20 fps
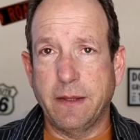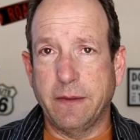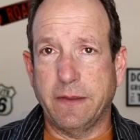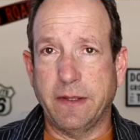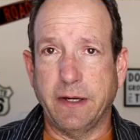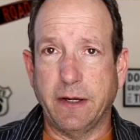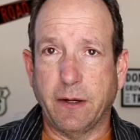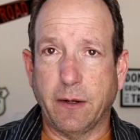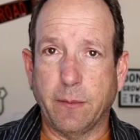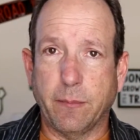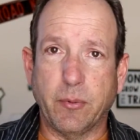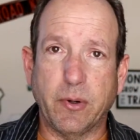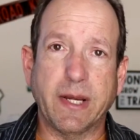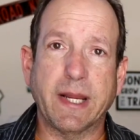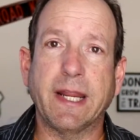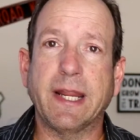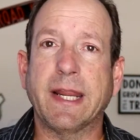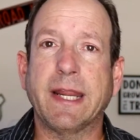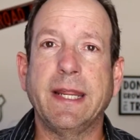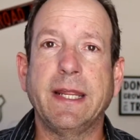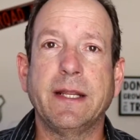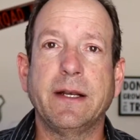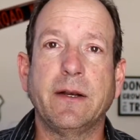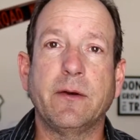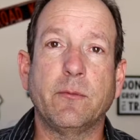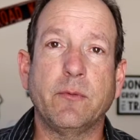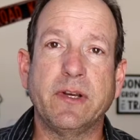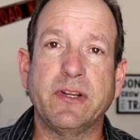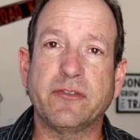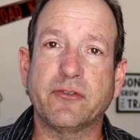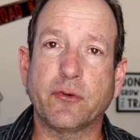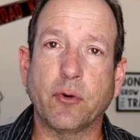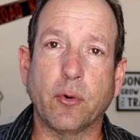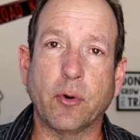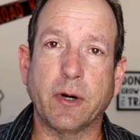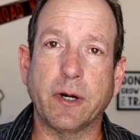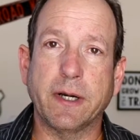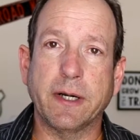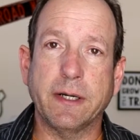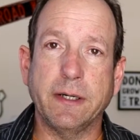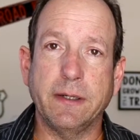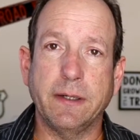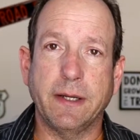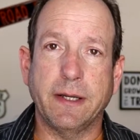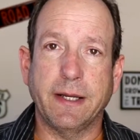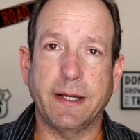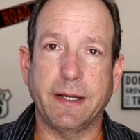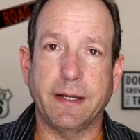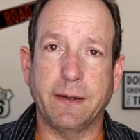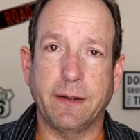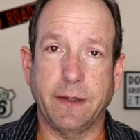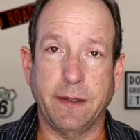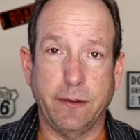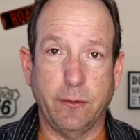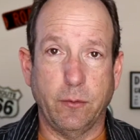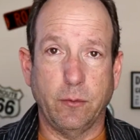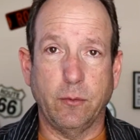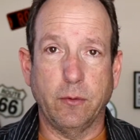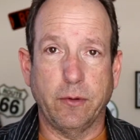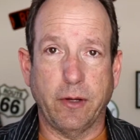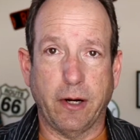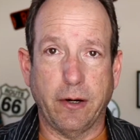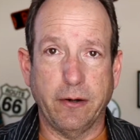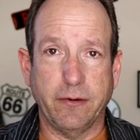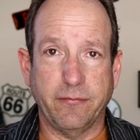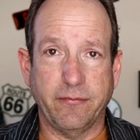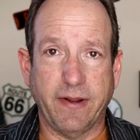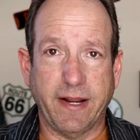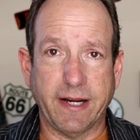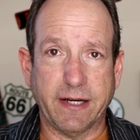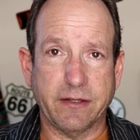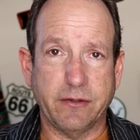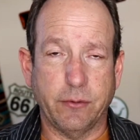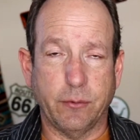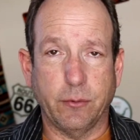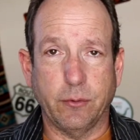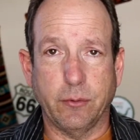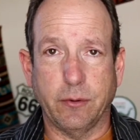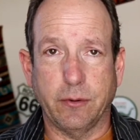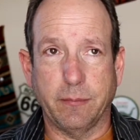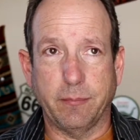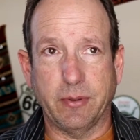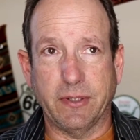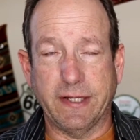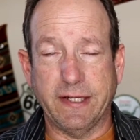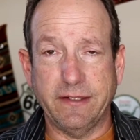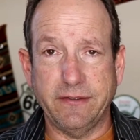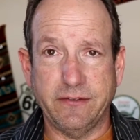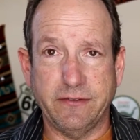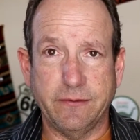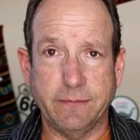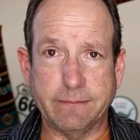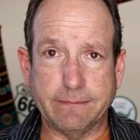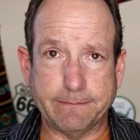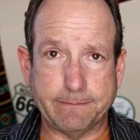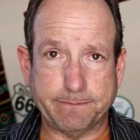they are bringing in and restoring an old artifact or place.